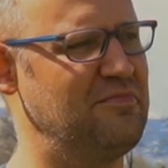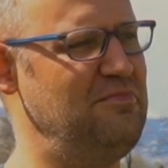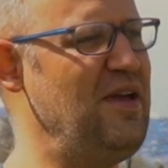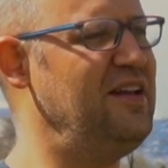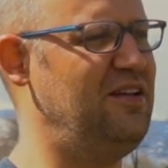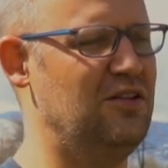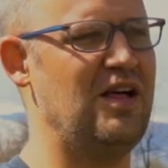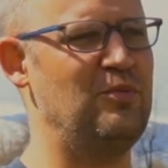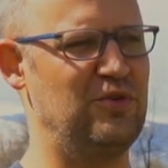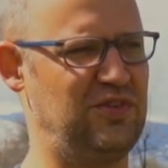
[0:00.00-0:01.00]
made it a
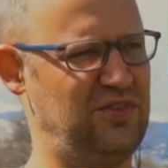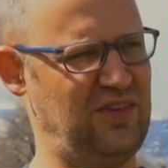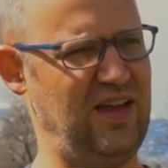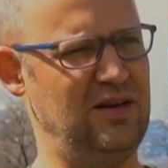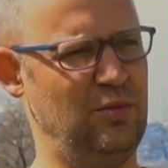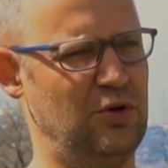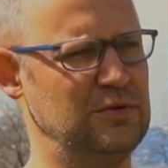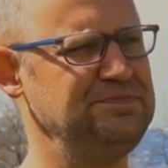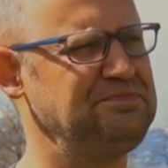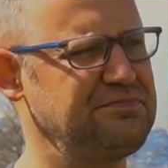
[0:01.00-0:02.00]
lot more sustainable.
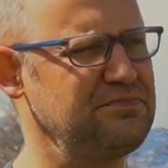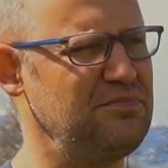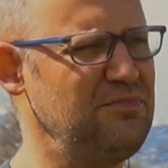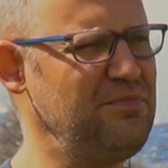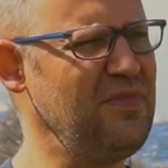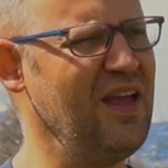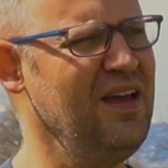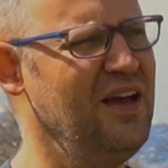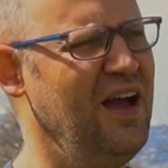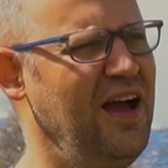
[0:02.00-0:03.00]

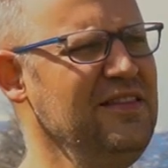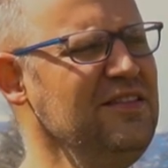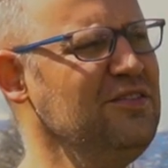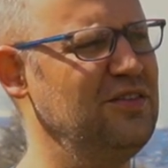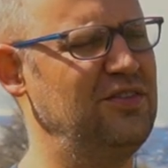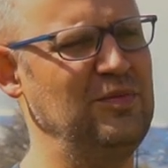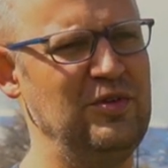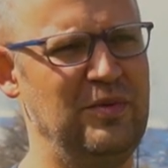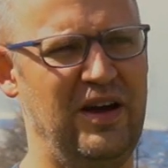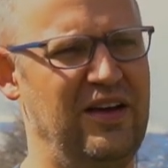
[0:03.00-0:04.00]
And then there's just
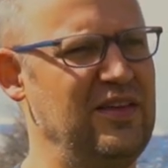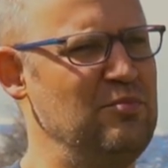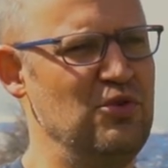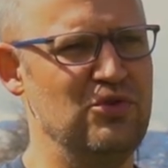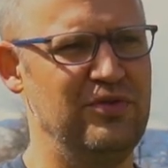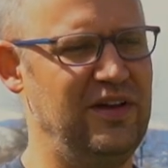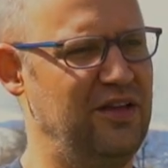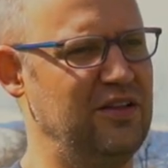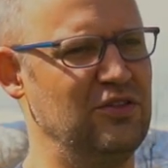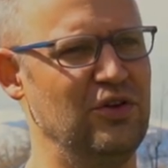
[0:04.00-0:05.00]
something about how they move and how
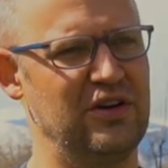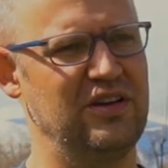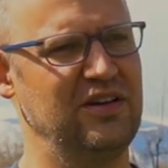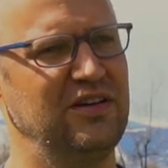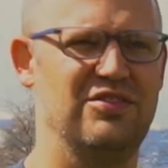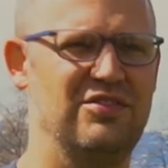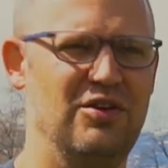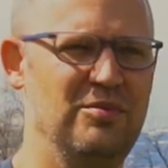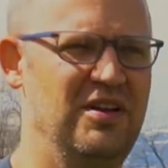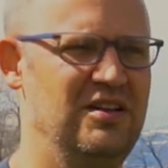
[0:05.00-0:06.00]
they look.
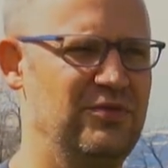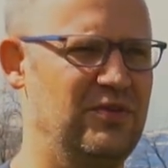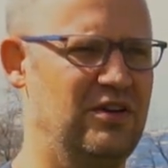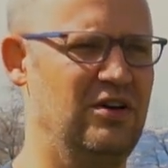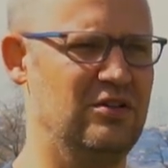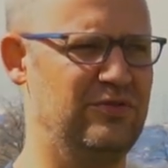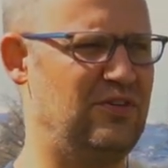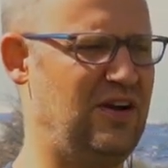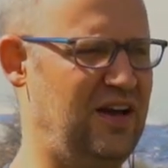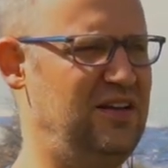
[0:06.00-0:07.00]
So many different color
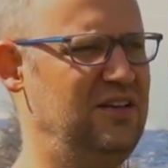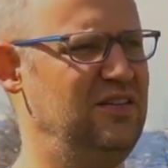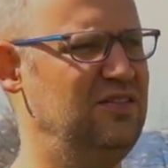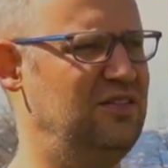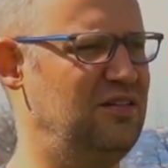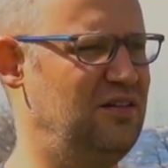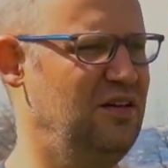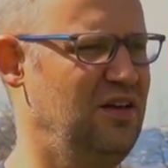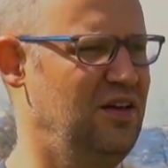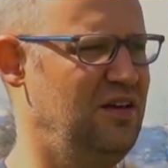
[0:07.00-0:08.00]
varieties and
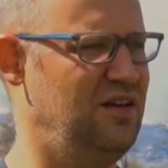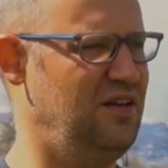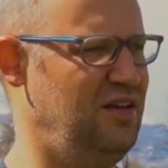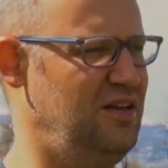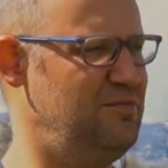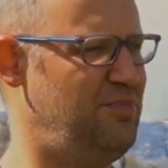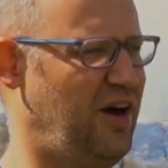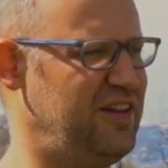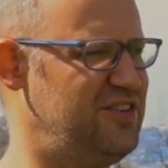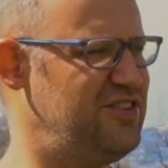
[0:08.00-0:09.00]

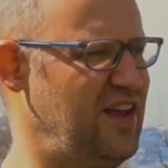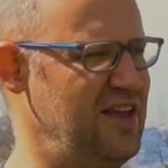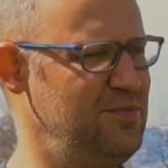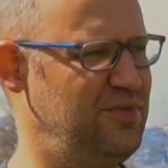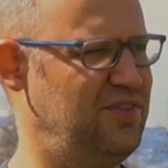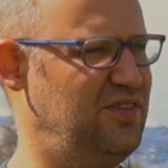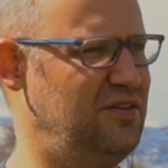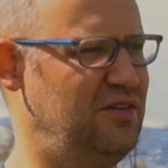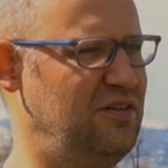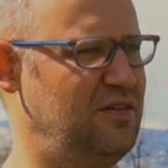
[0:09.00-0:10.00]
body shapes and